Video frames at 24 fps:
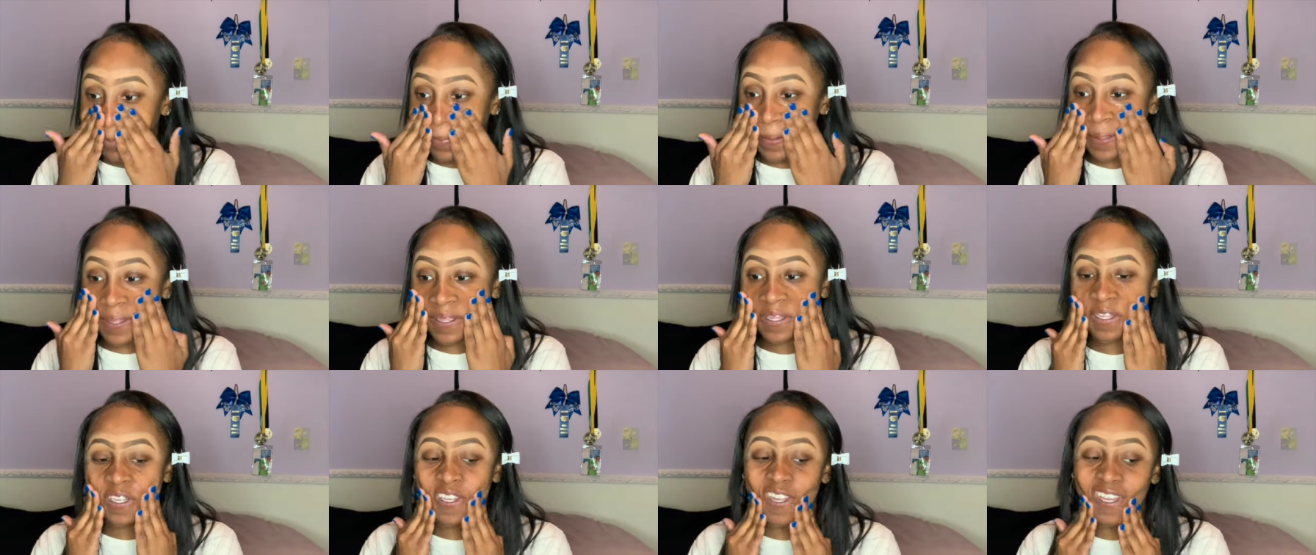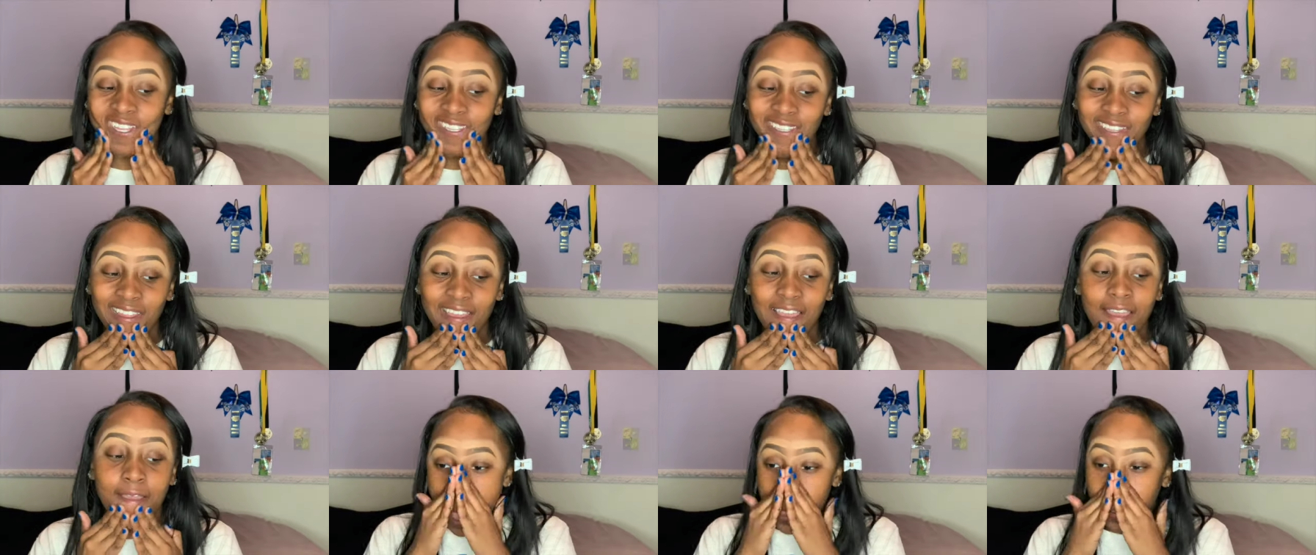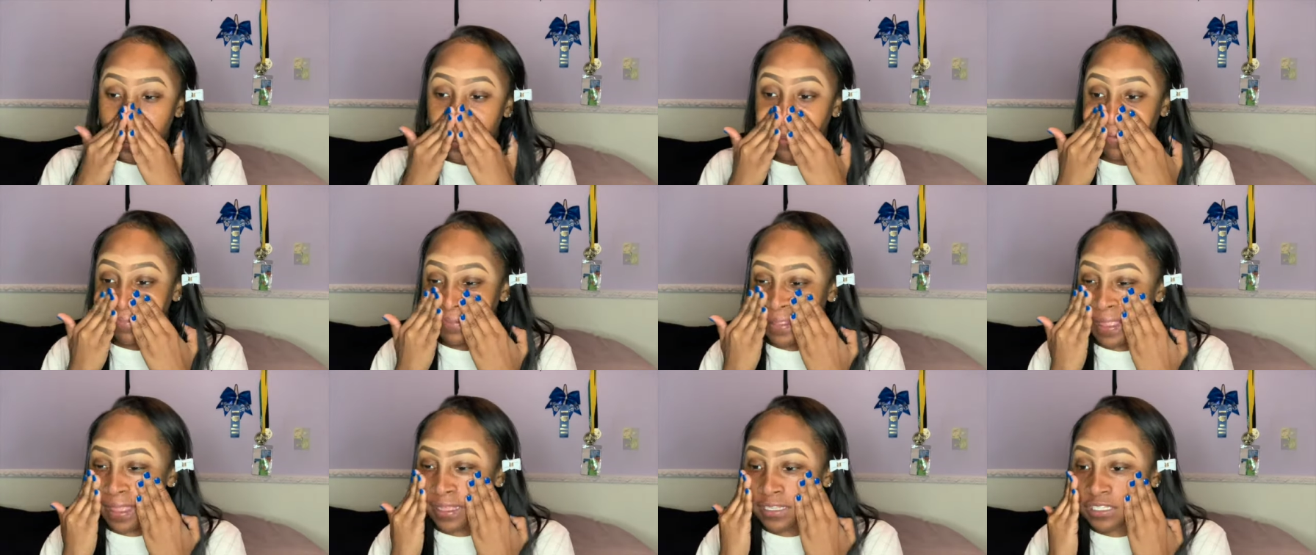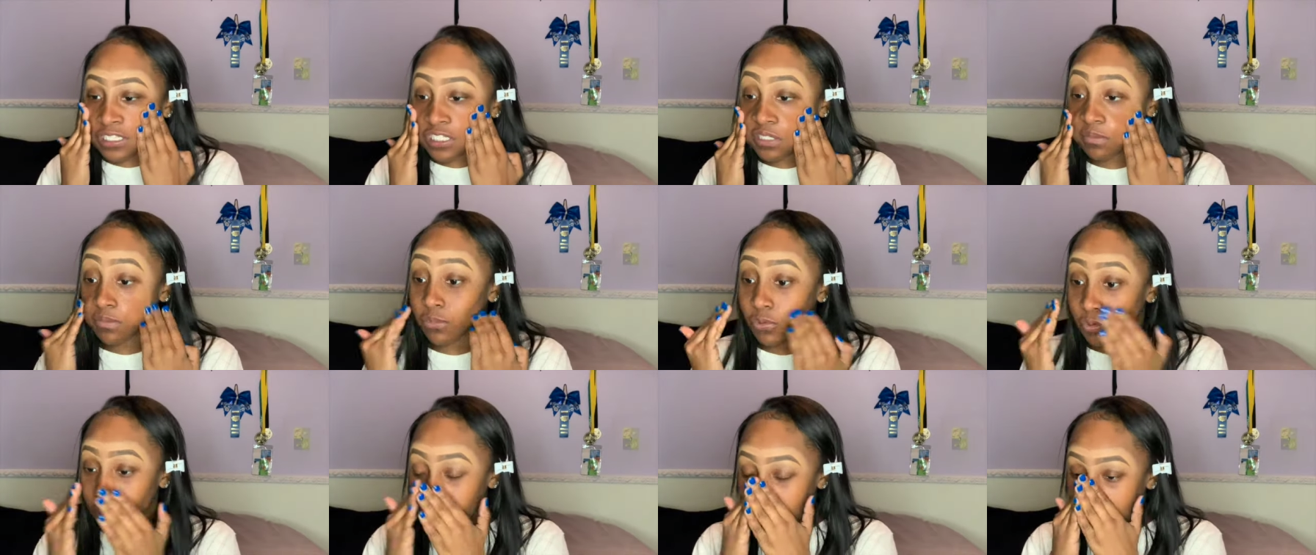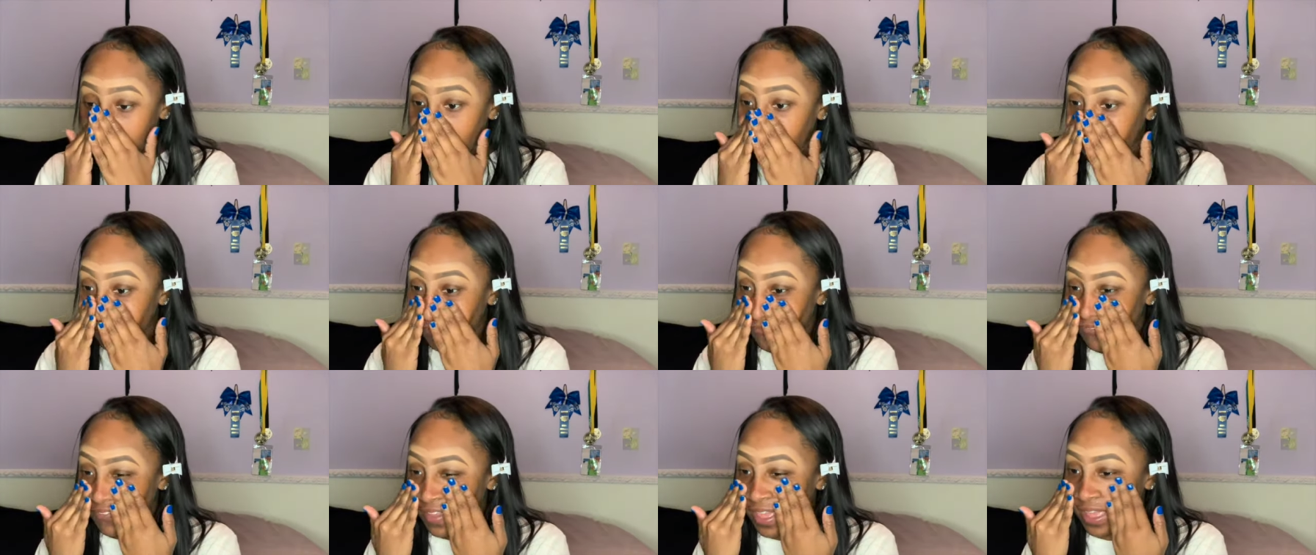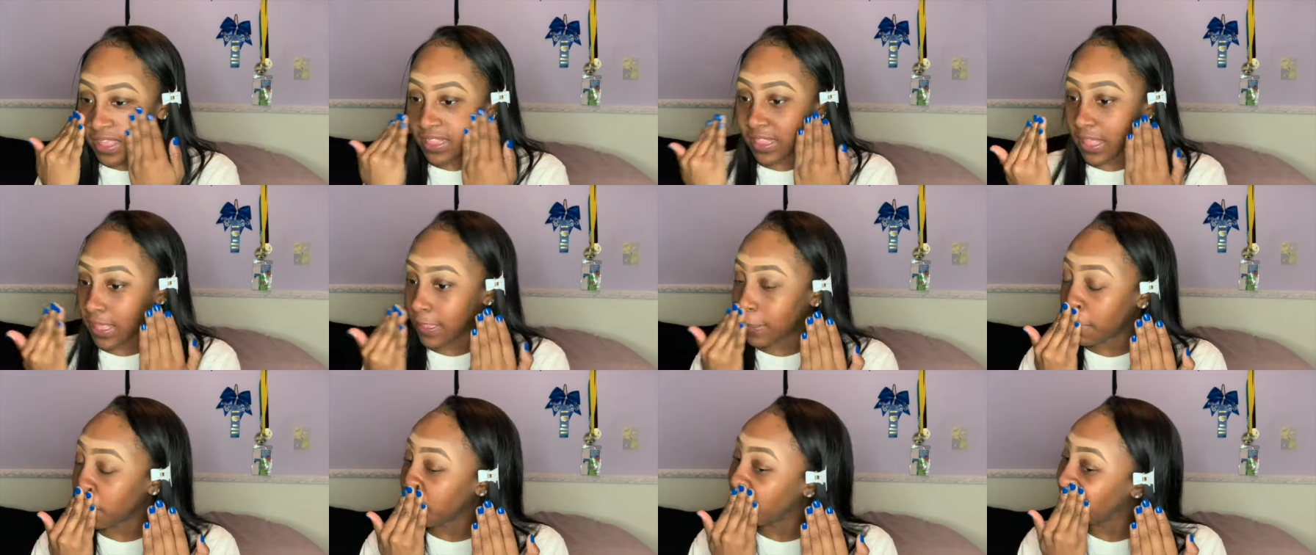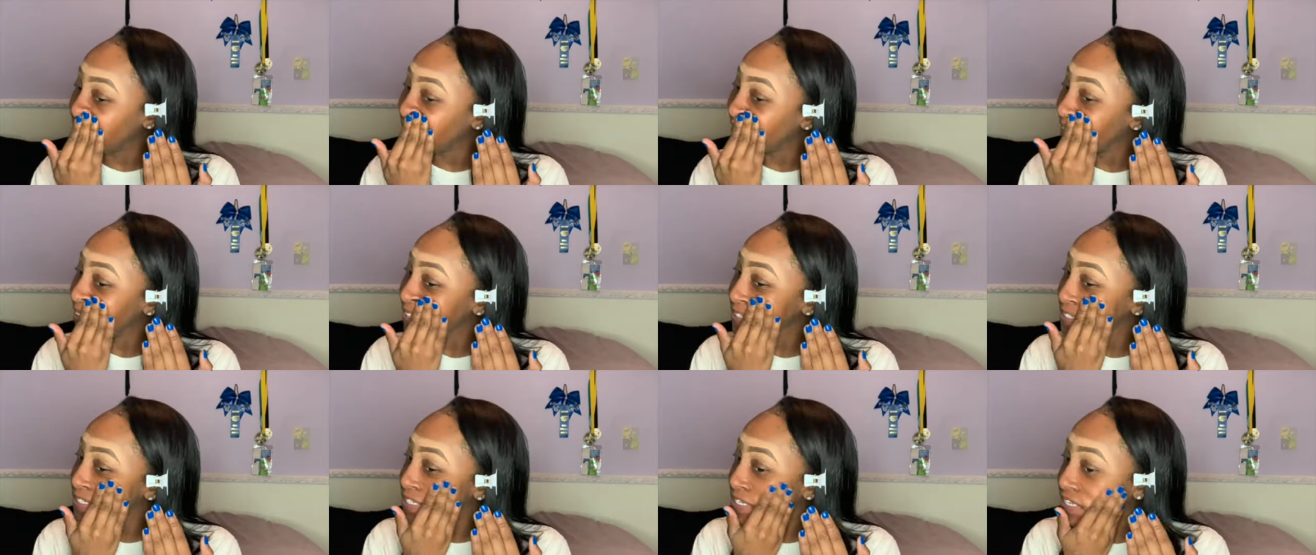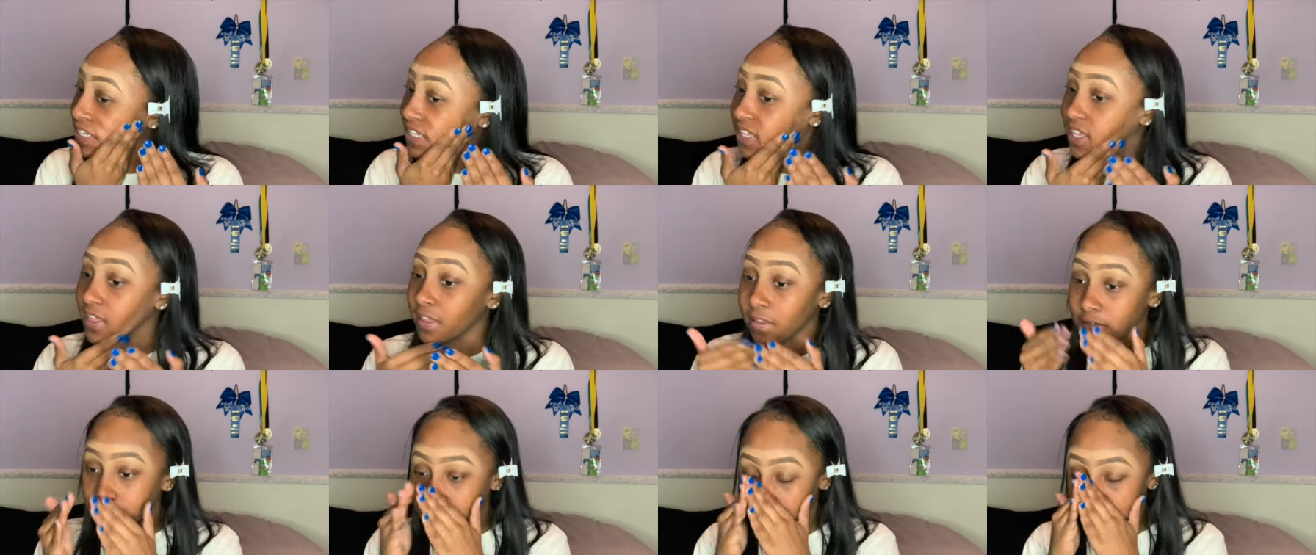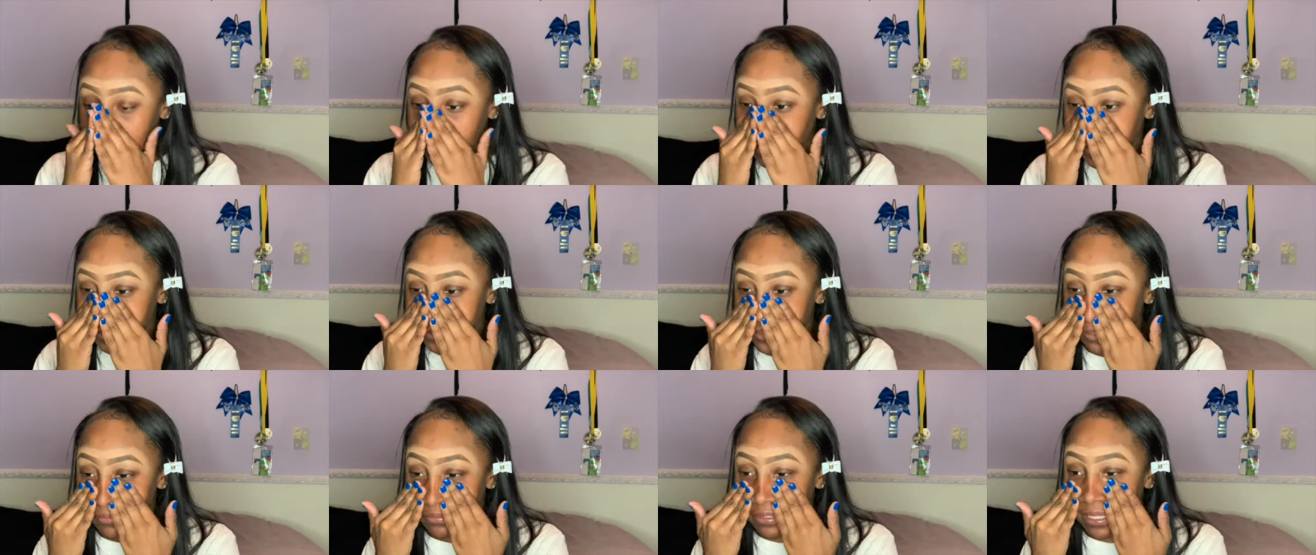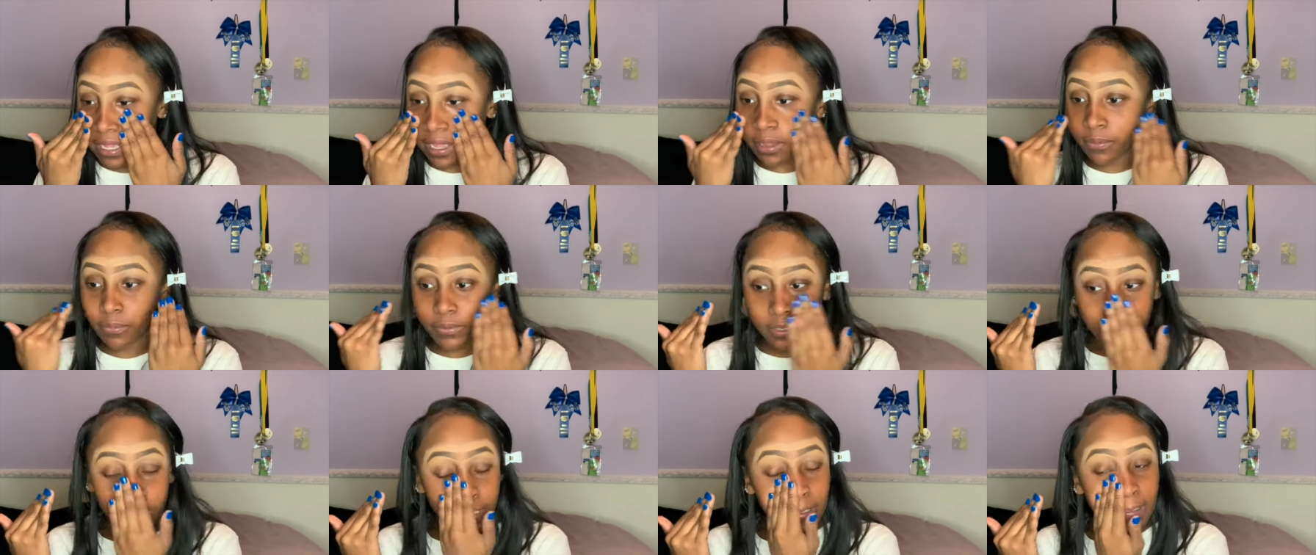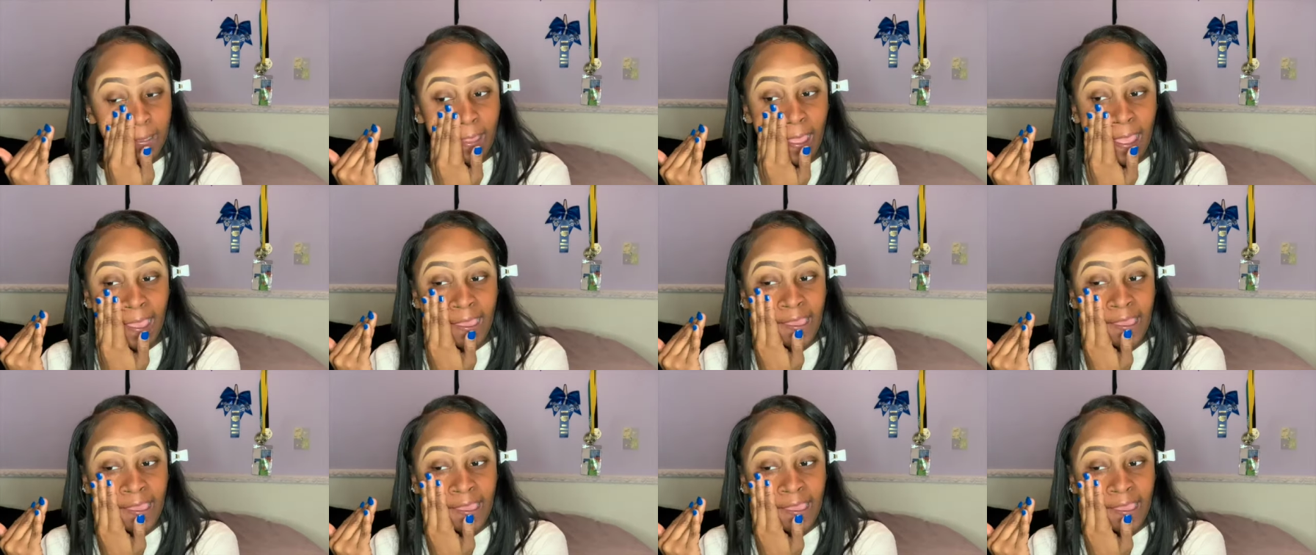but it does not give that smoothing effect that the Fenty gives, and that's something I really like.